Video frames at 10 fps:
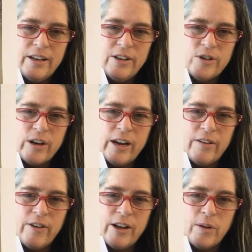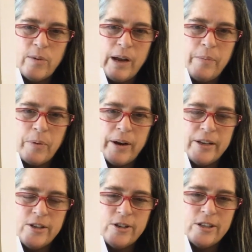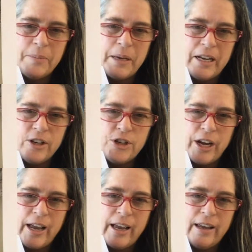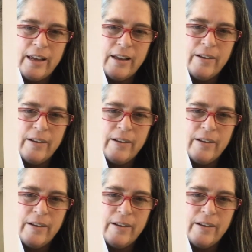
He's trying to find the right branches to make a J.